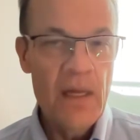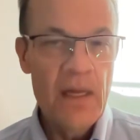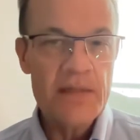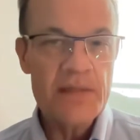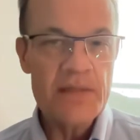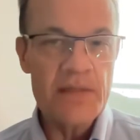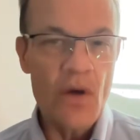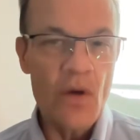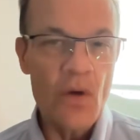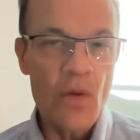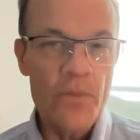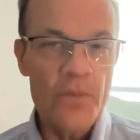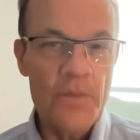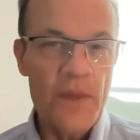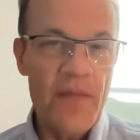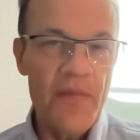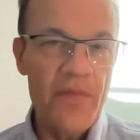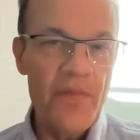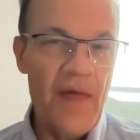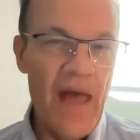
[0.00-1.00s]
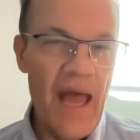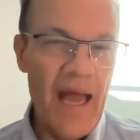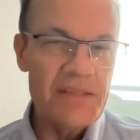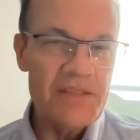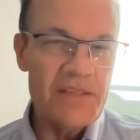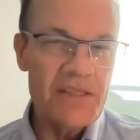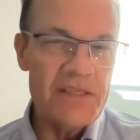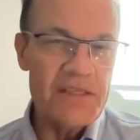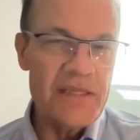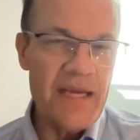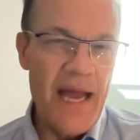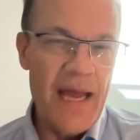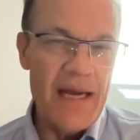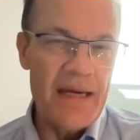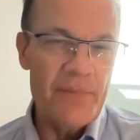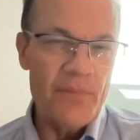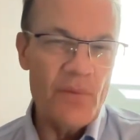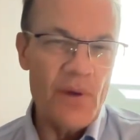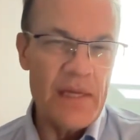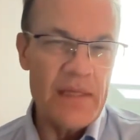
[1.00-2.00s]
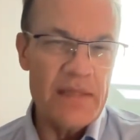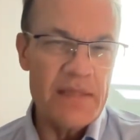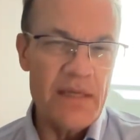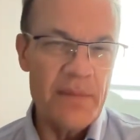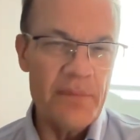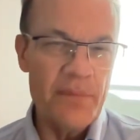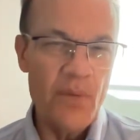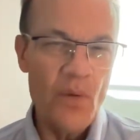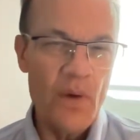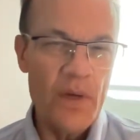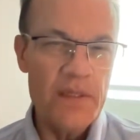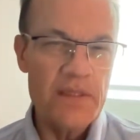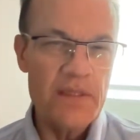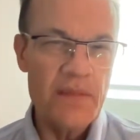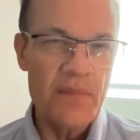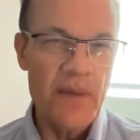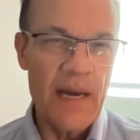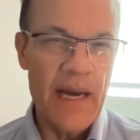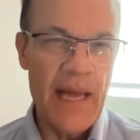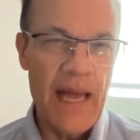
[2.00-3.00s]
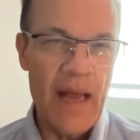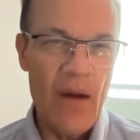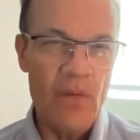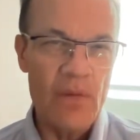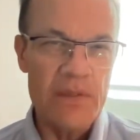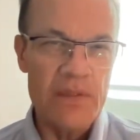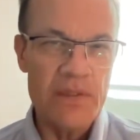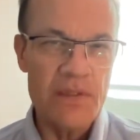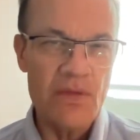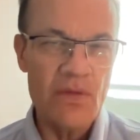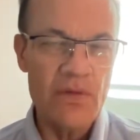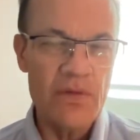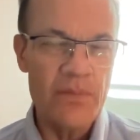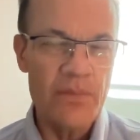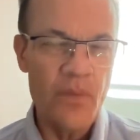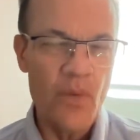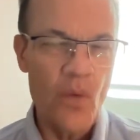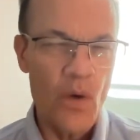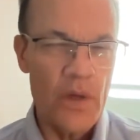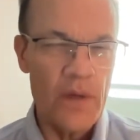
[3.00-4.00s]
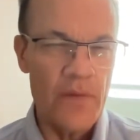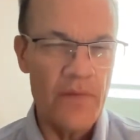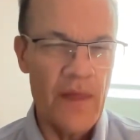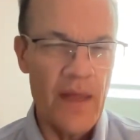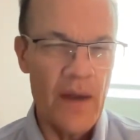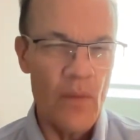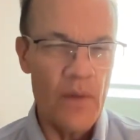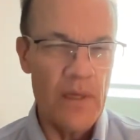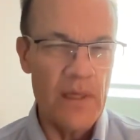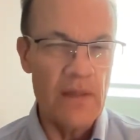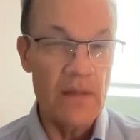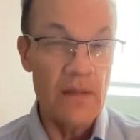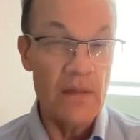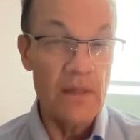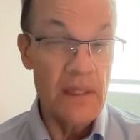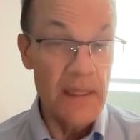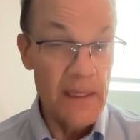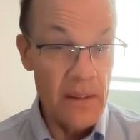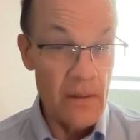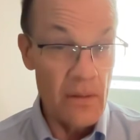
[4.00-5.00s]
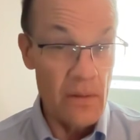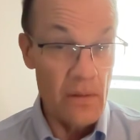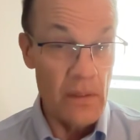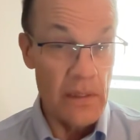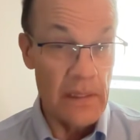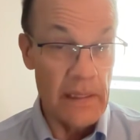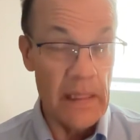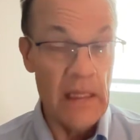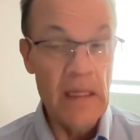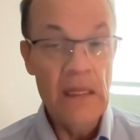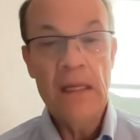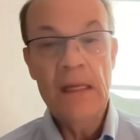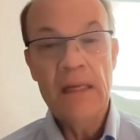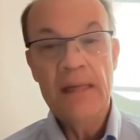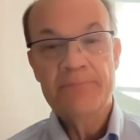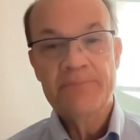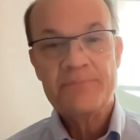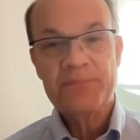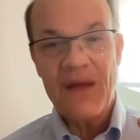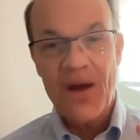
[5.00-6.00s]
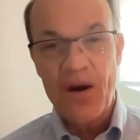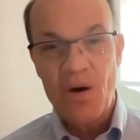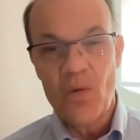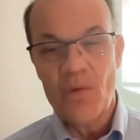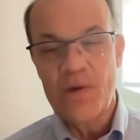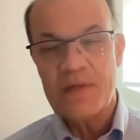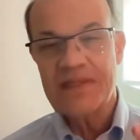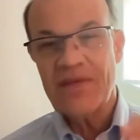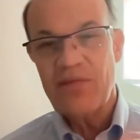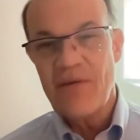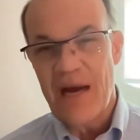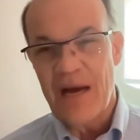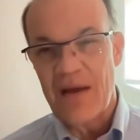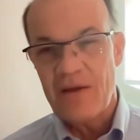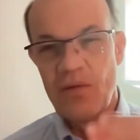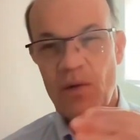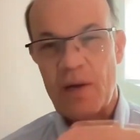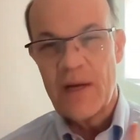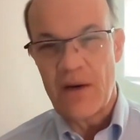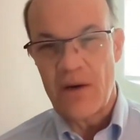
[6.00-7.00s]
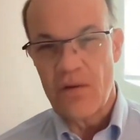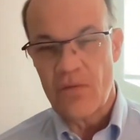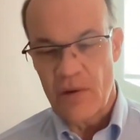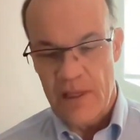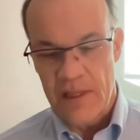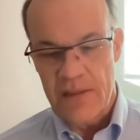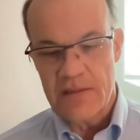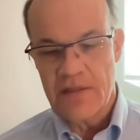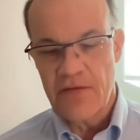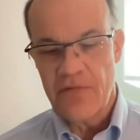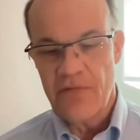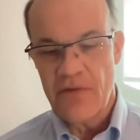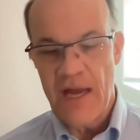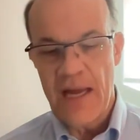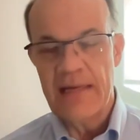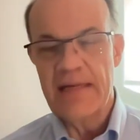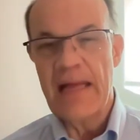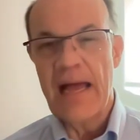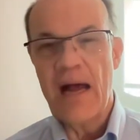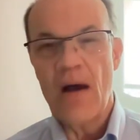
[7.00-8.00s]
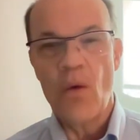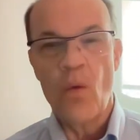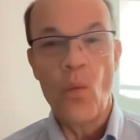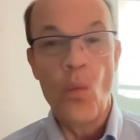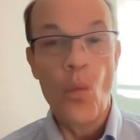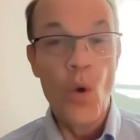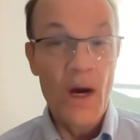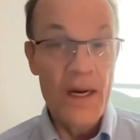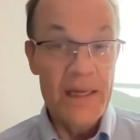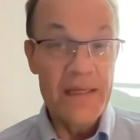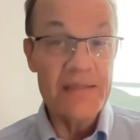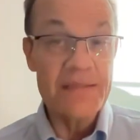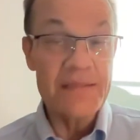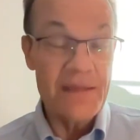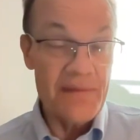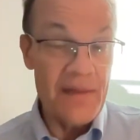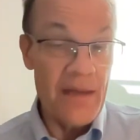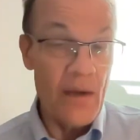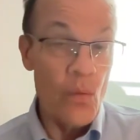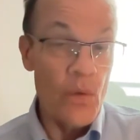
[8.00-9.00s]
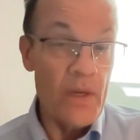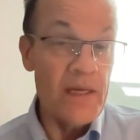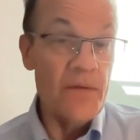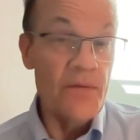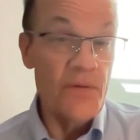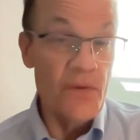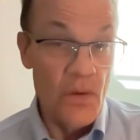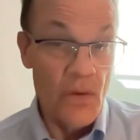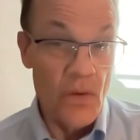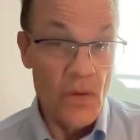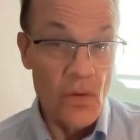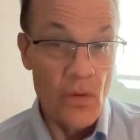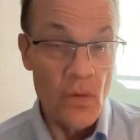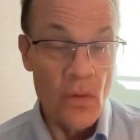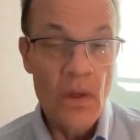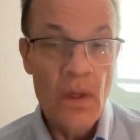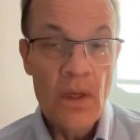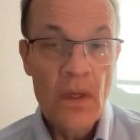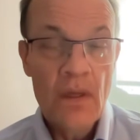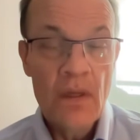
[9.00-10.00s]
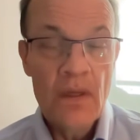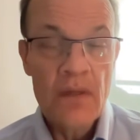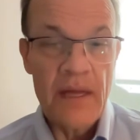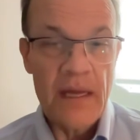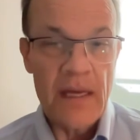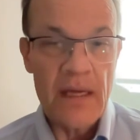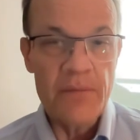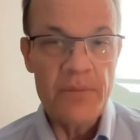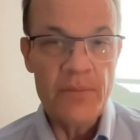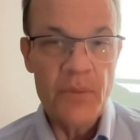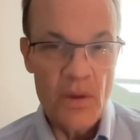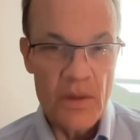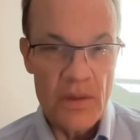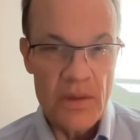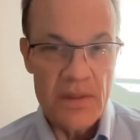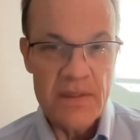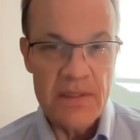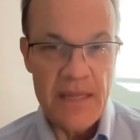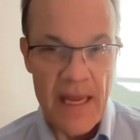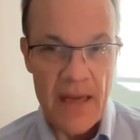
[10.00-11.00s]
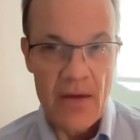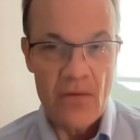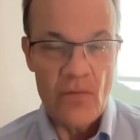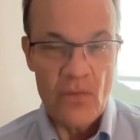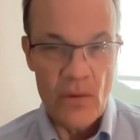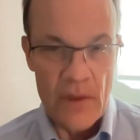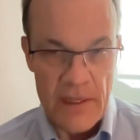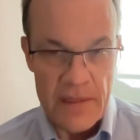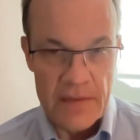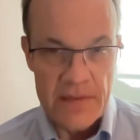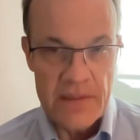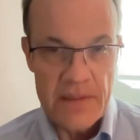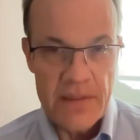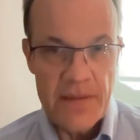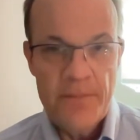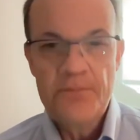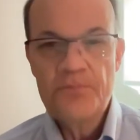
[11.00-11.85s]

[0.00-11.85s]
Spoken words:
So that just kind of brings up points about how it's so important that we literally always evaluate our risk, find out what is it that we do that could put us at risk.